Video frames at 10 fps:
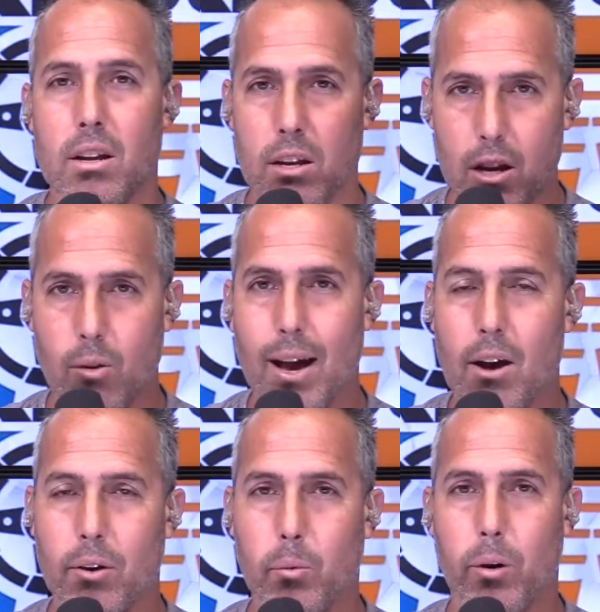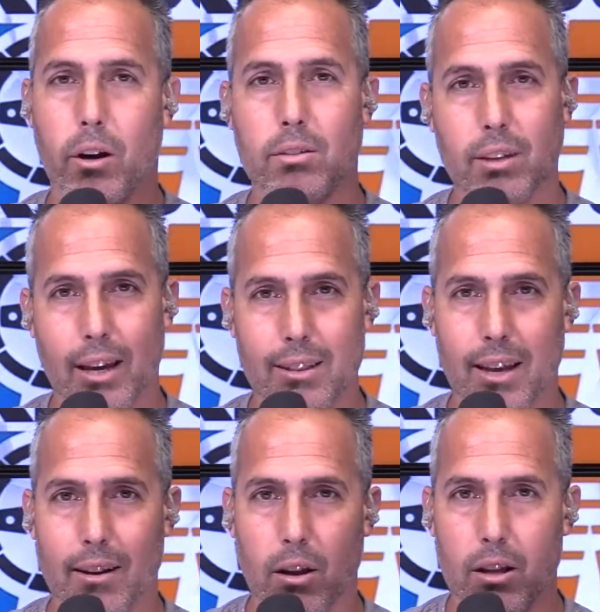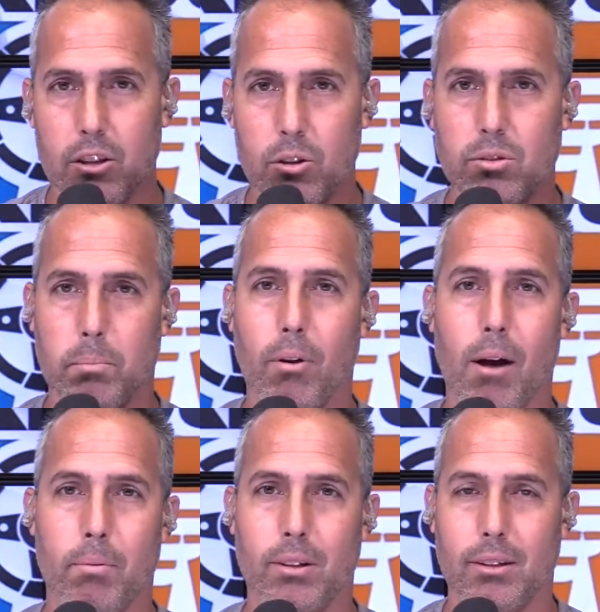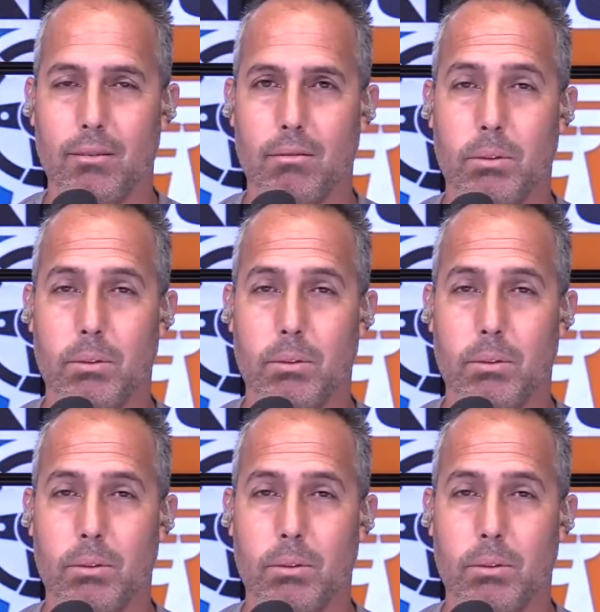know how it works, and then use it properly,